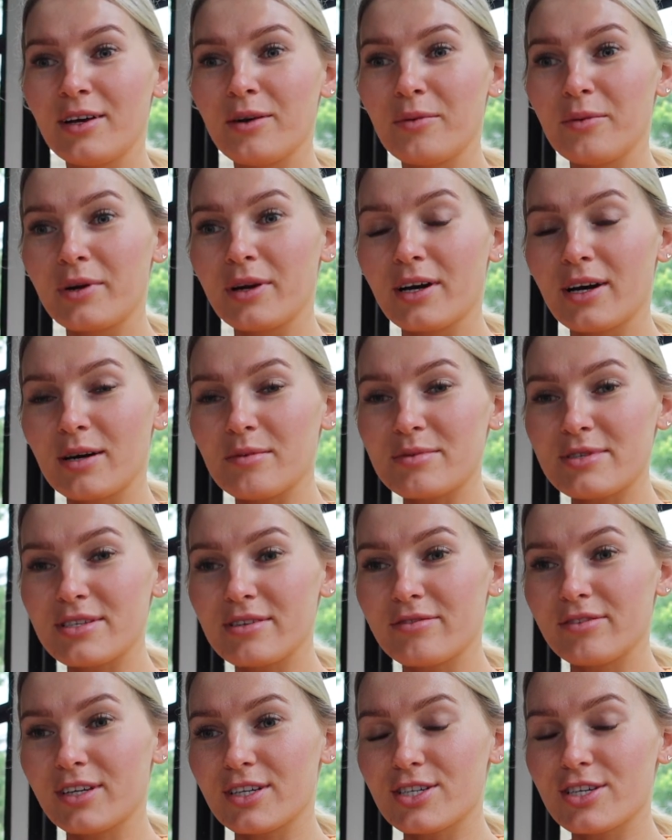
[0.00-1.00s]
when it comes to
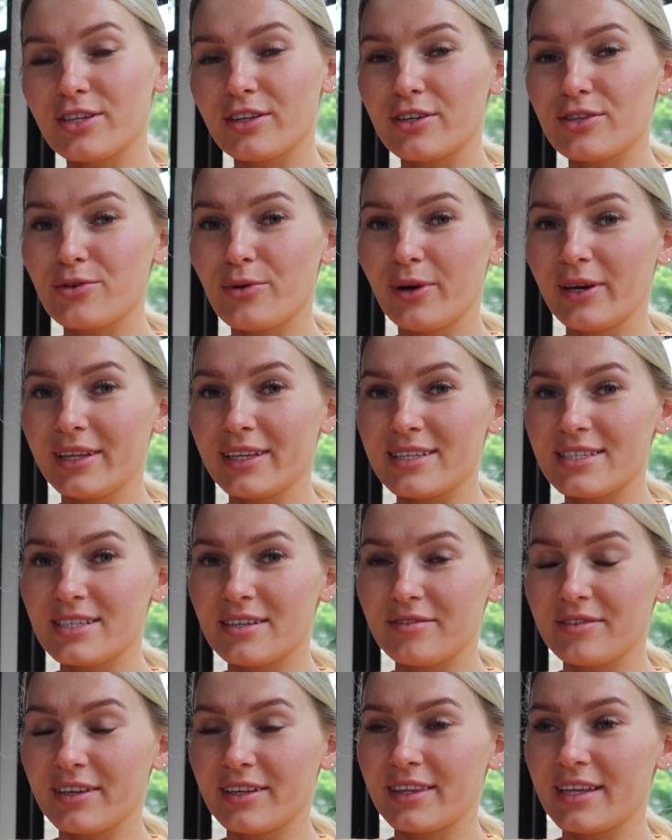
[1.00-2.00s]
flushing the toilet and
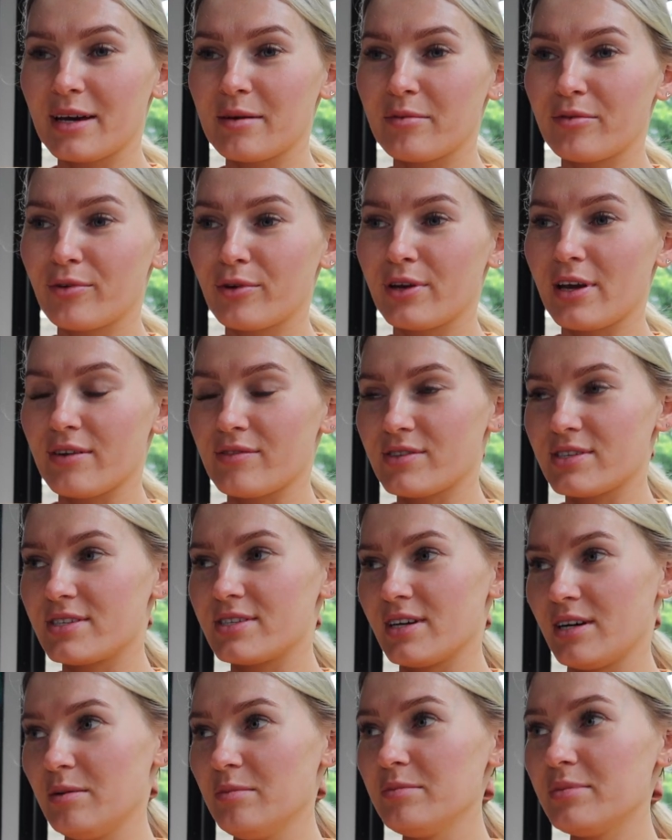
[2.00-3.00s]
stuff like that before you have to
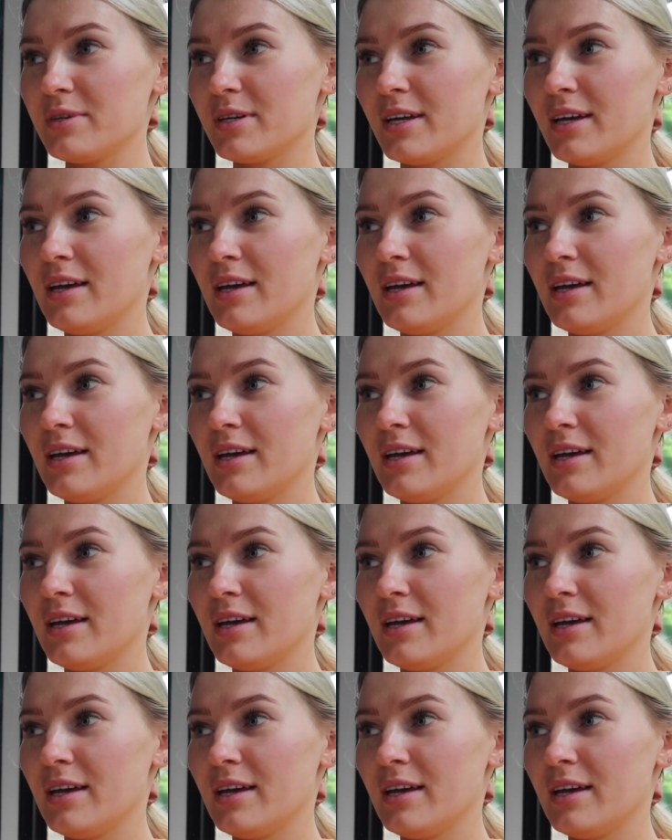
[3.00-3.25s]
dump.